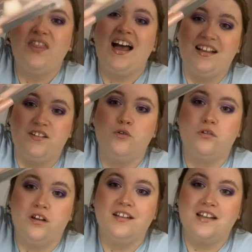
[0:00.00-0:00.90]
That is the
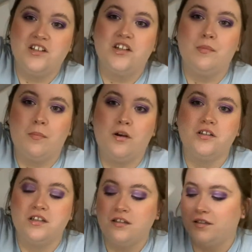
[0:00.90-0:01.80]
organisation in my
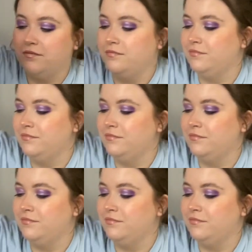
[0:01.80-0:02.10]
brushes.